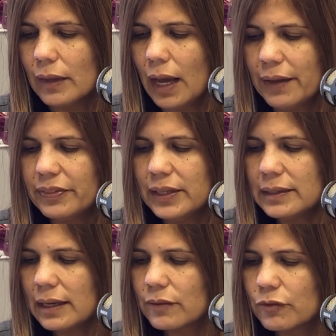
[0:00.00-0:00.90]
I think
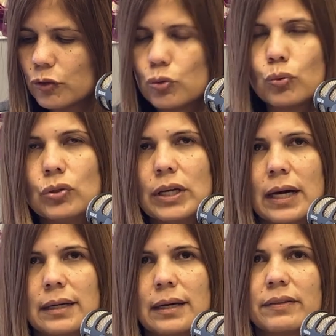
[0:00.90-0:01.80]
that if you do
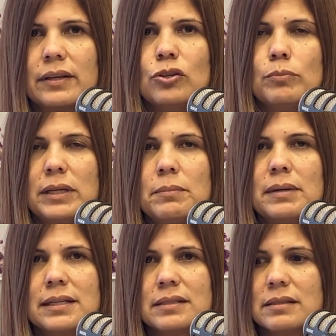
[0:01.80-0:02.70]
that, I think you
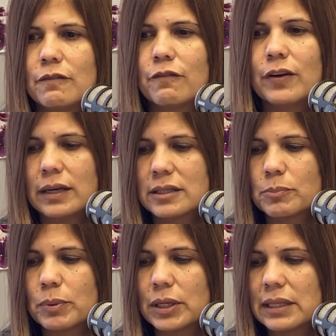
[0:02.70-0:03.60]
minimize the effects.
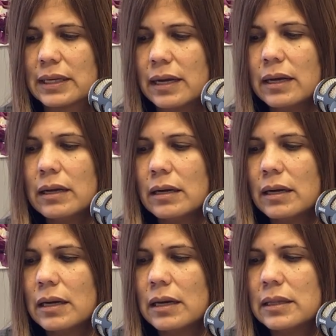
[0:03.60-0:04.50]
But
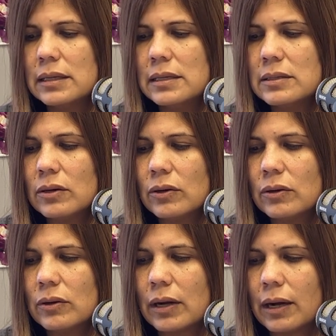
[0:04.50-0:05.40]
these
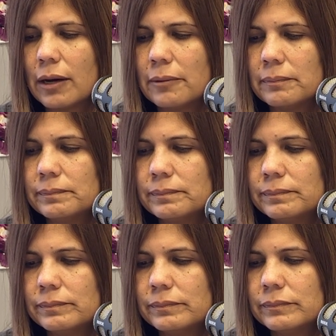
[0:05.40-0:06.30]
are
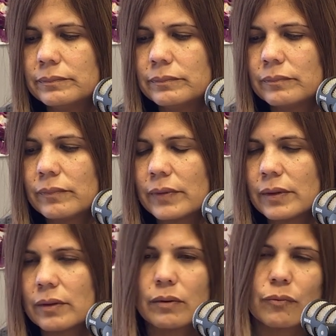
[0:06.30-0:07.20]

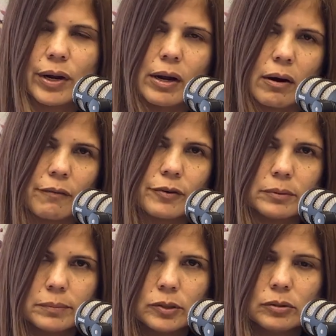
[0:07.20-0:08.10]

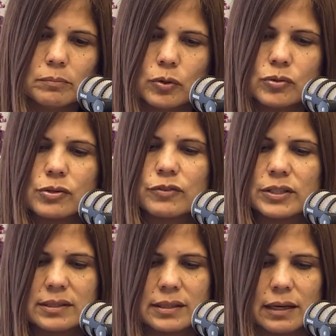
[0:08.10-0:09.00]
recoverable. Most of
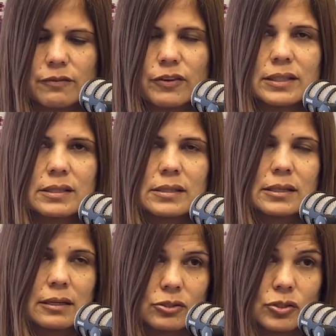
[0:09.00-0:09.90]
these side effects
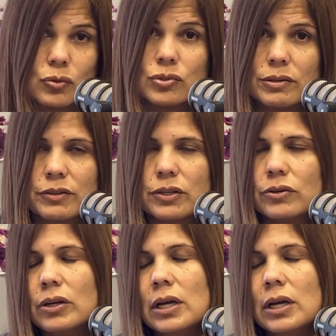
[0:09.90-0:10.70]
that are so severe,